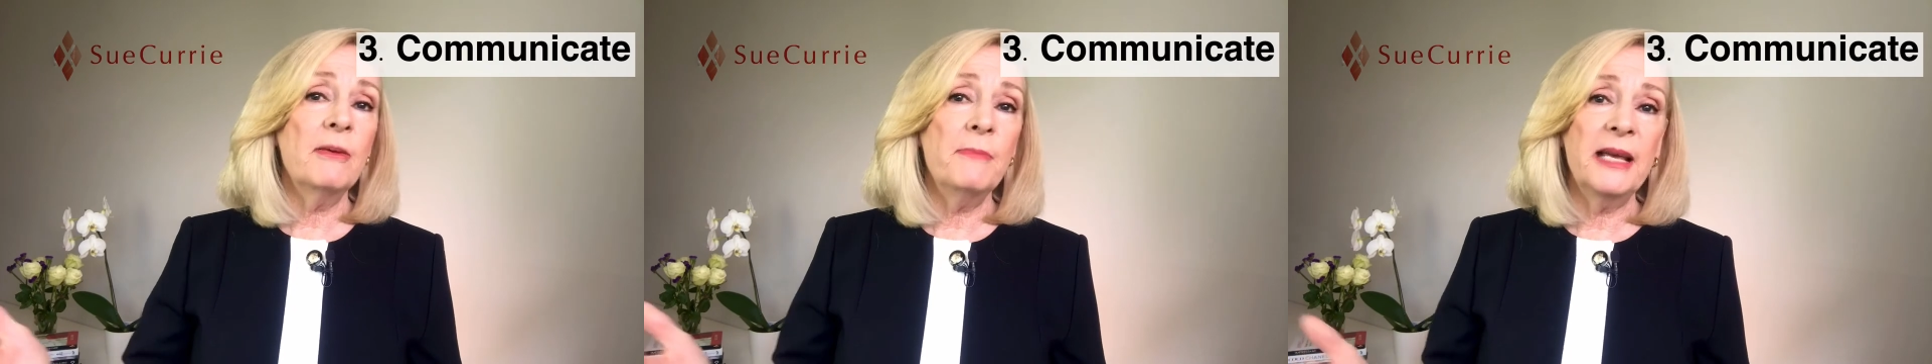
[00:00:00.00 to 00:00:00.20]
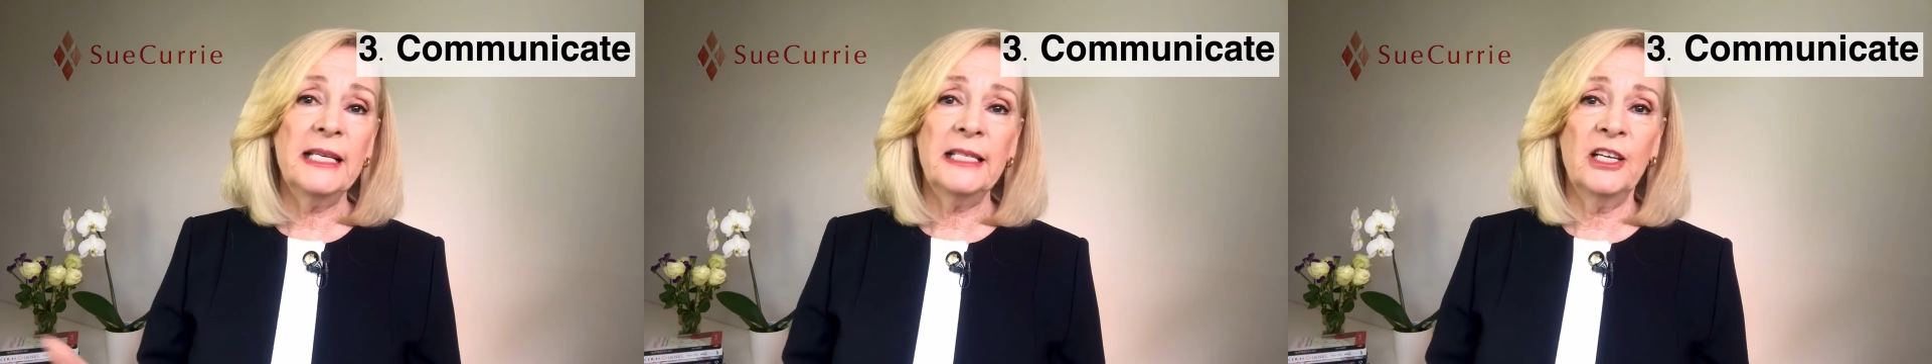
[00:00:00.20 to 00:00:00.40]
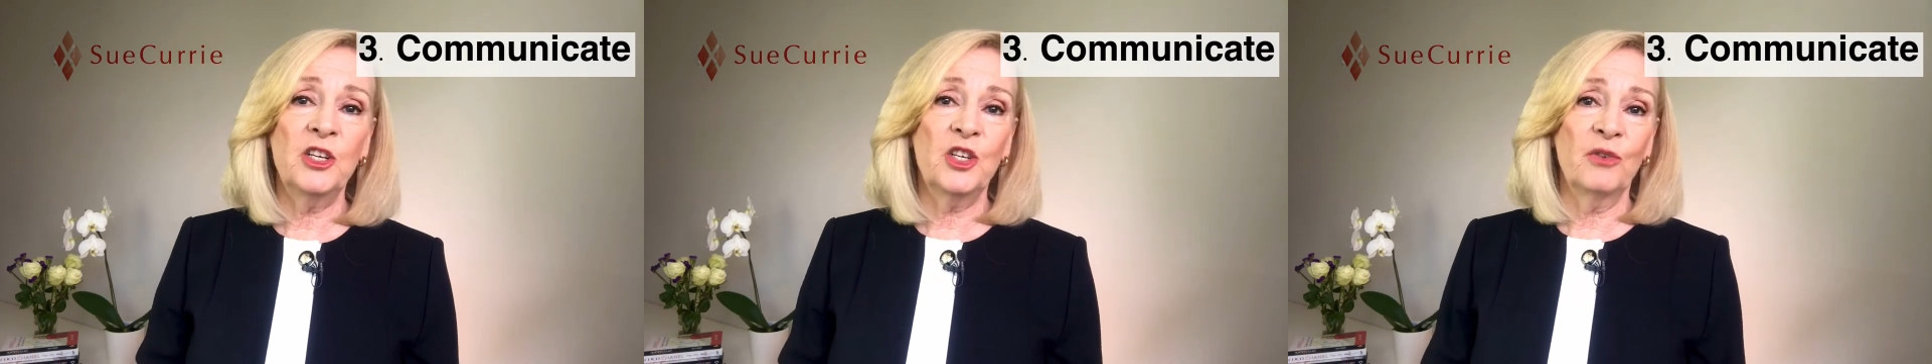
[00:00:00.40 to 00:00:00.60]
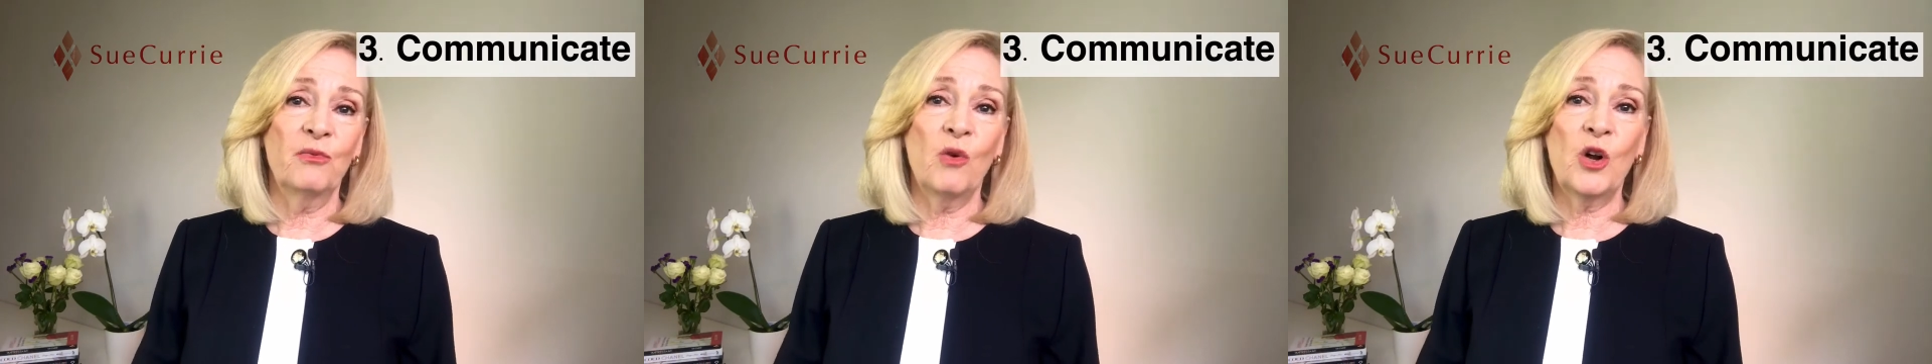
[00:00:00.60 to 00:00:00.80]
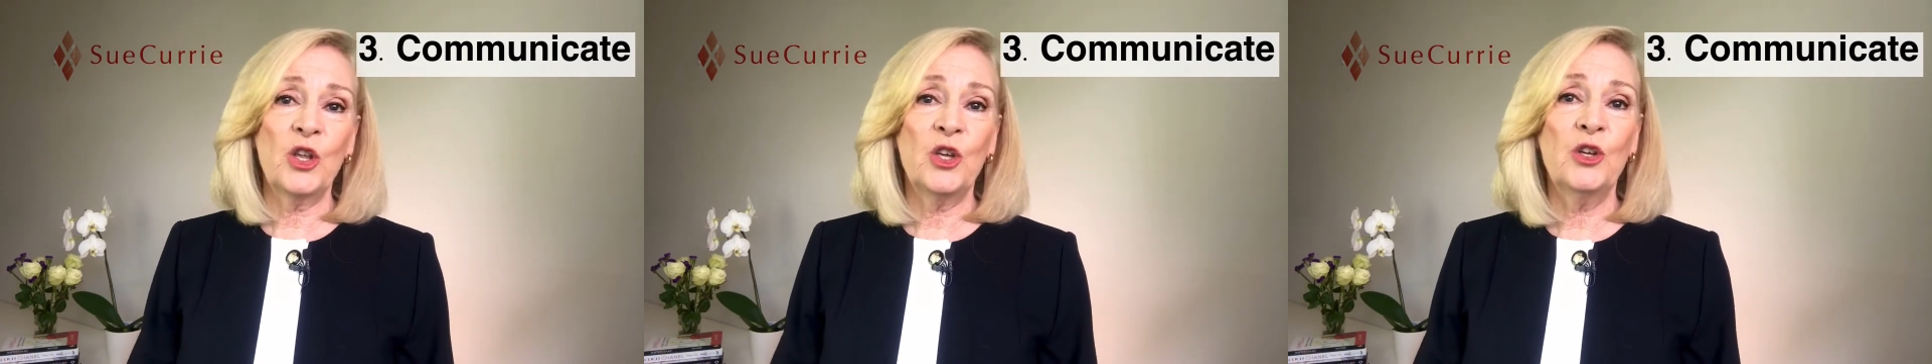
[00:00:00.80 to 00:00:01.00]
message of
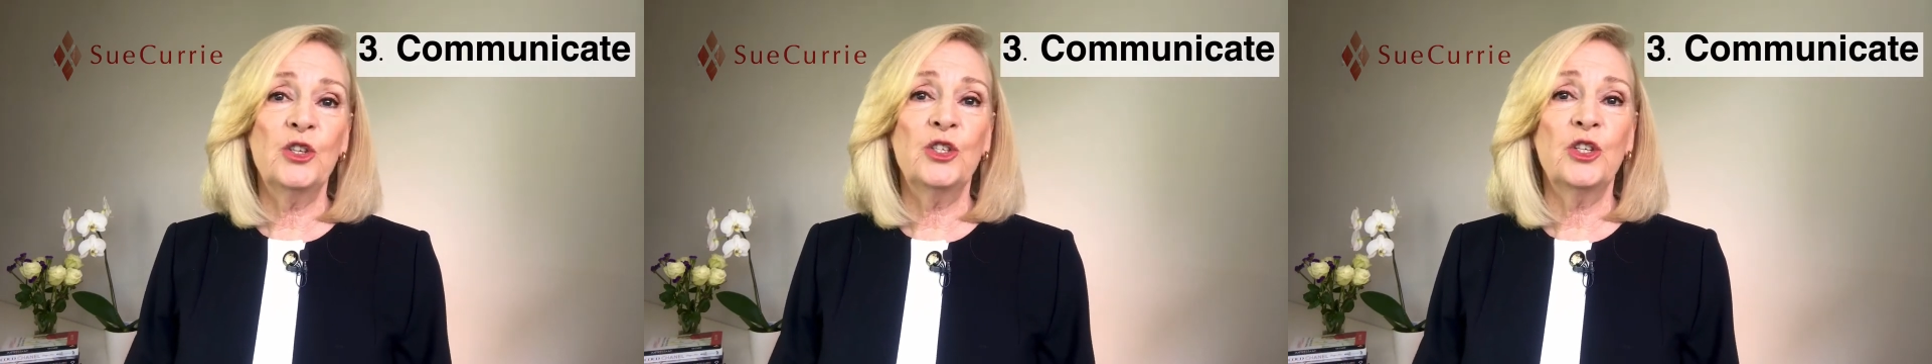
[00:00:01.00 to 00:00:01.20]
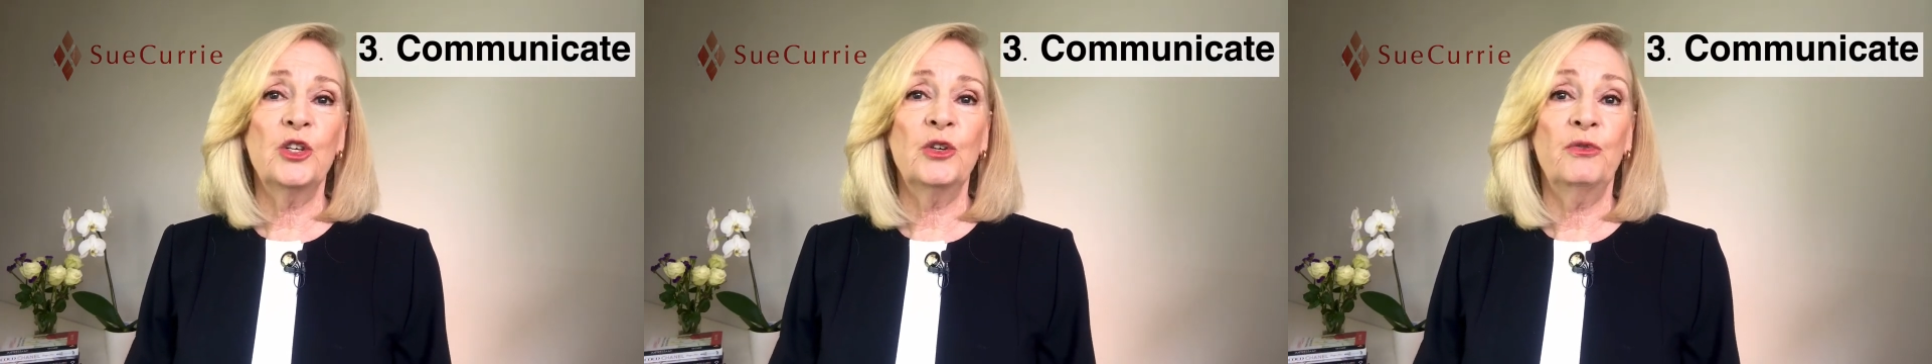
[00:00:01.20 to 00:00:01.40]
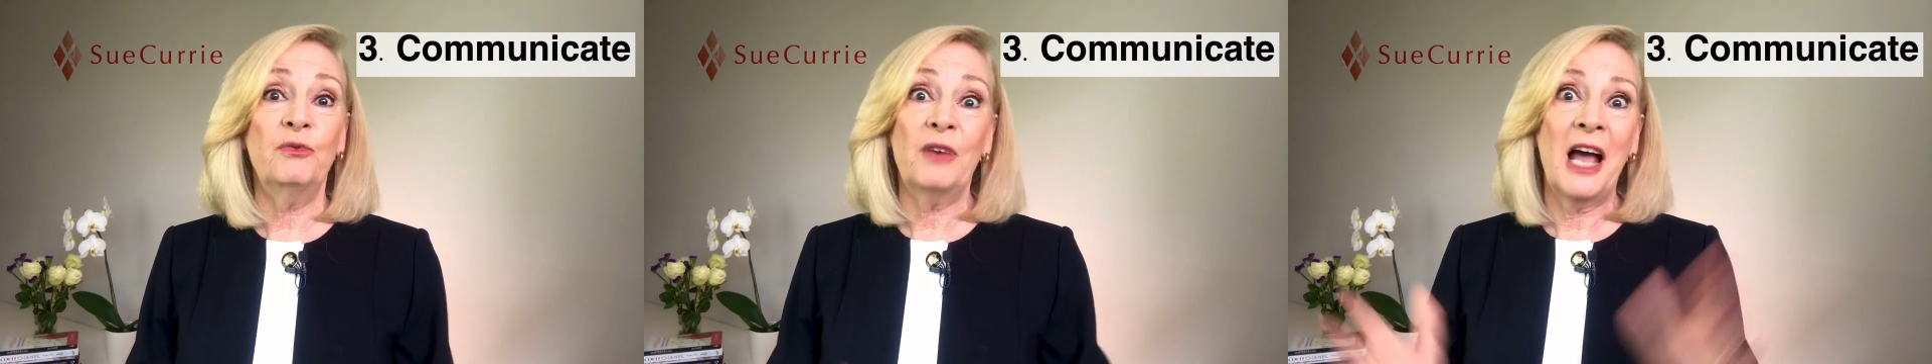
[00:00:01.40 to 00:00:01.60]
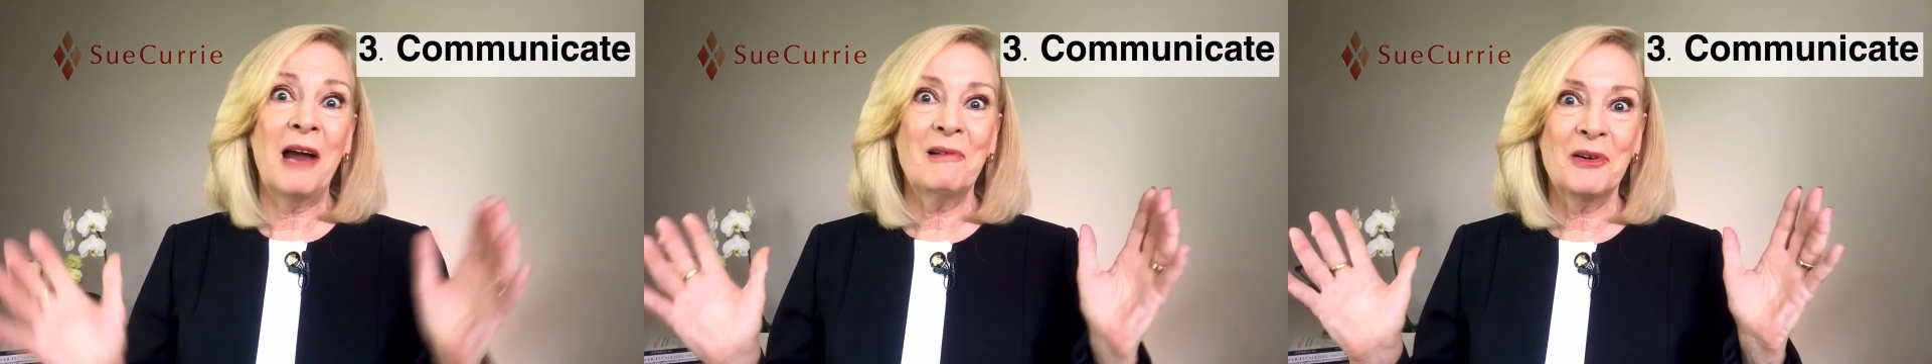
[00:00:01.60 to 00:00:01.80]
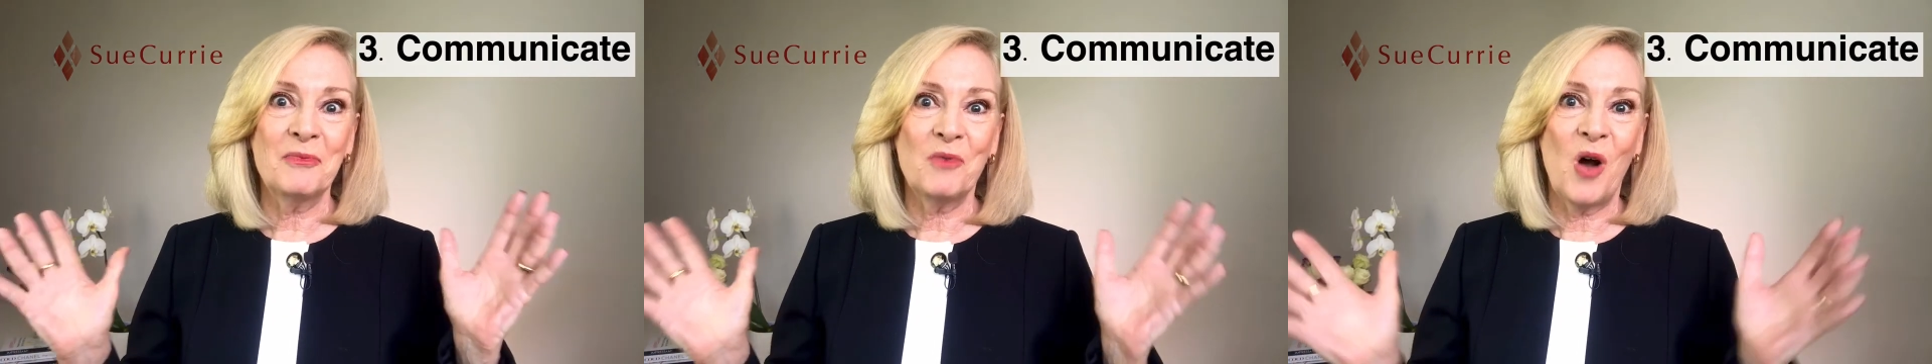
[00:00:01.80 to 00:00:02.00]
what you do
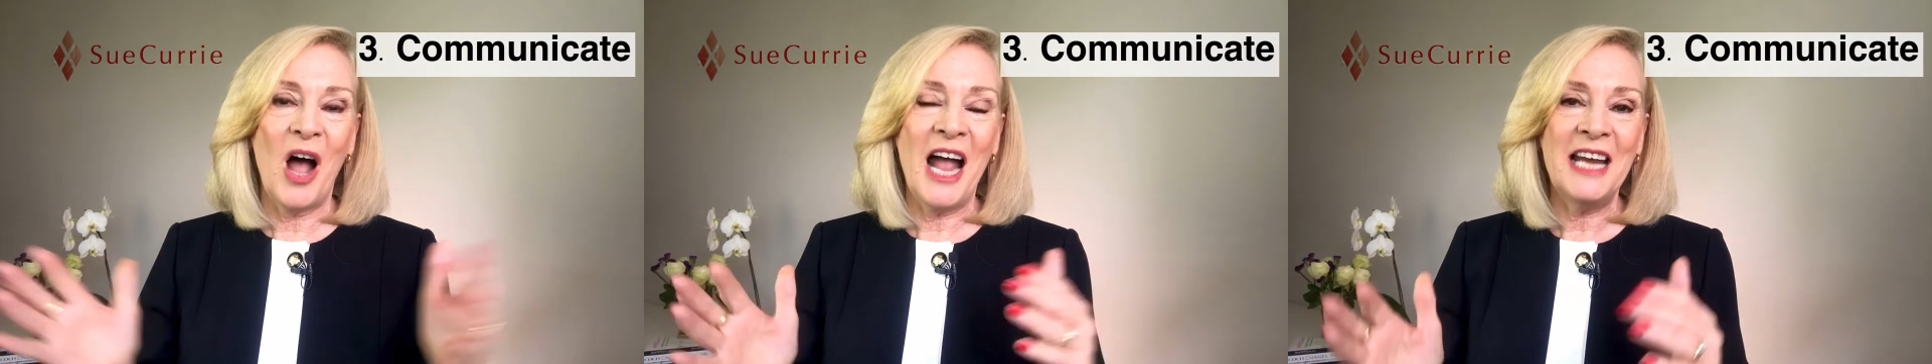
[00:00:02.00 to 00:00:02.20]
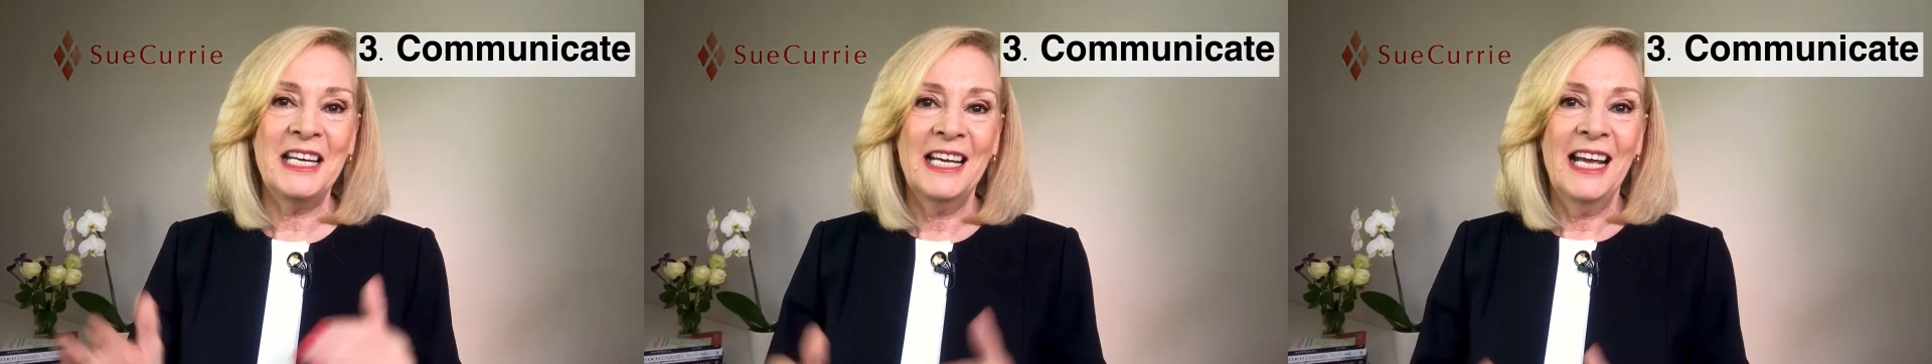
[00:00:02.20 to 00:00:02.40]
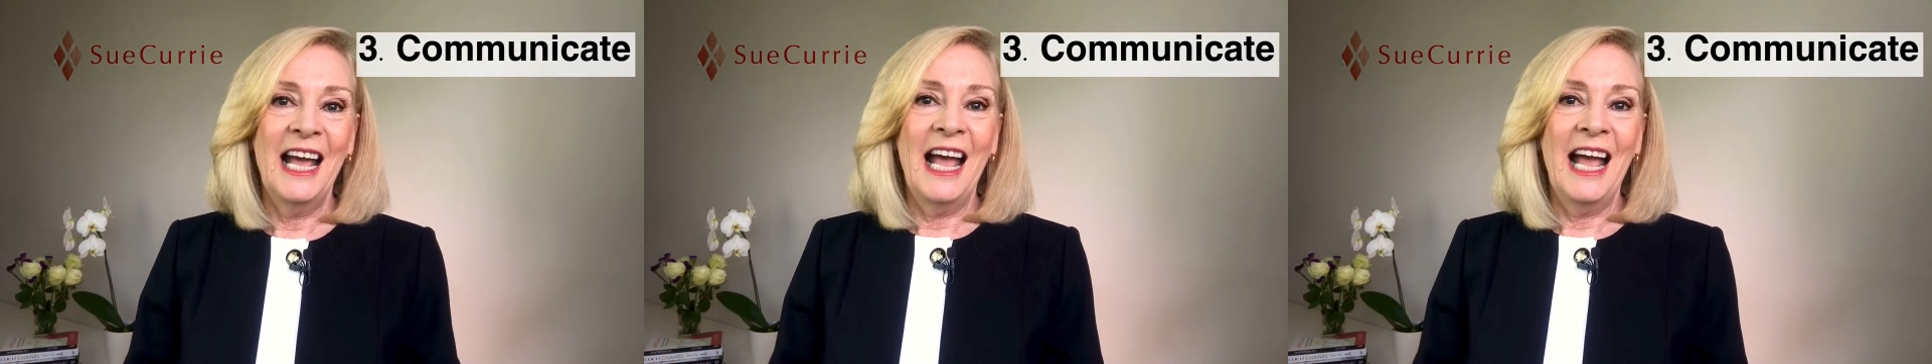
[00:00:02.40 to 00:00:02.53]
far and wide